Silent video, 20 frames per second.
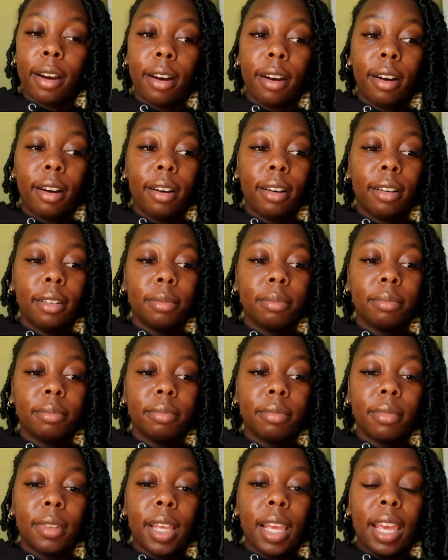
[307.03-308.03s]
And
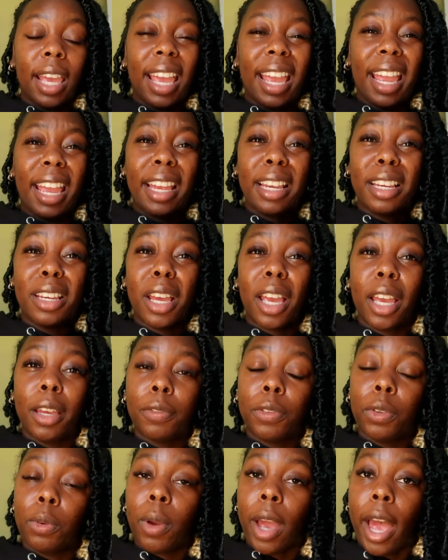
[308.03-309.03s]

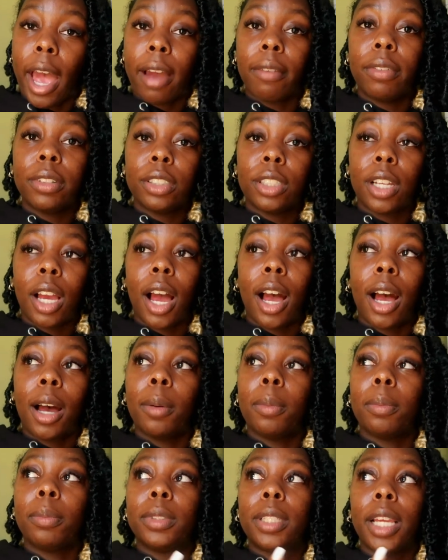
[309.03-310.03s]
if you have a job,